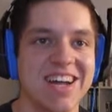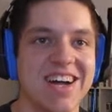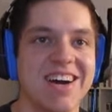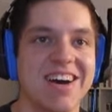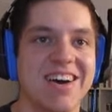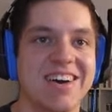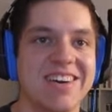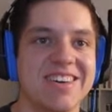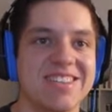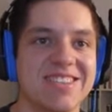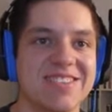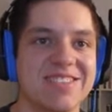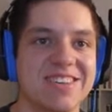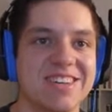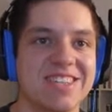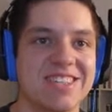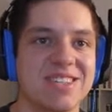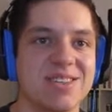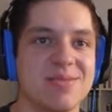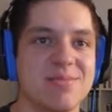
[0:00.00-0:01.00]

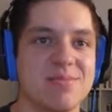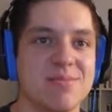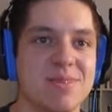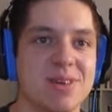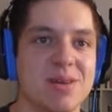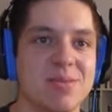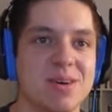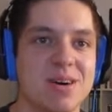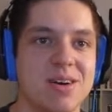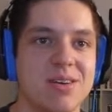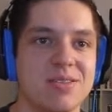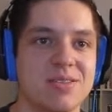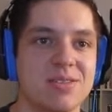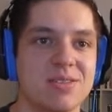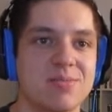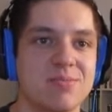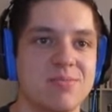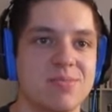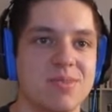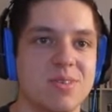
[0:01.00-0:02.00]
Ausfacey Blubberhouse.
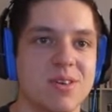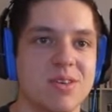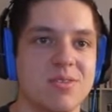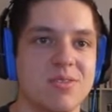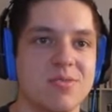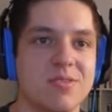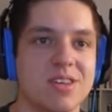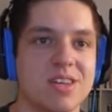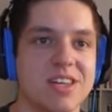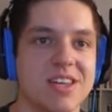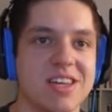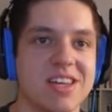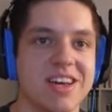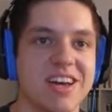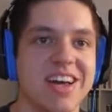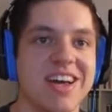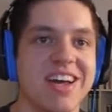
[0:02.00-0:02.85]
Brown Willy,